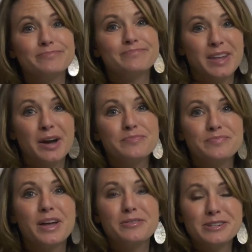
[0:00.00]
Yep,
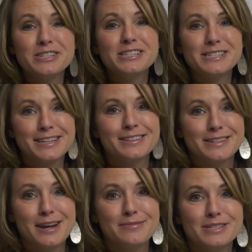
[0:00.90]
I want you to take the
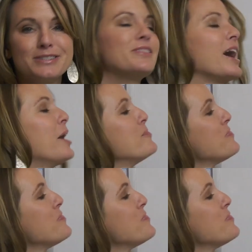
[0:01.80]
time to do that.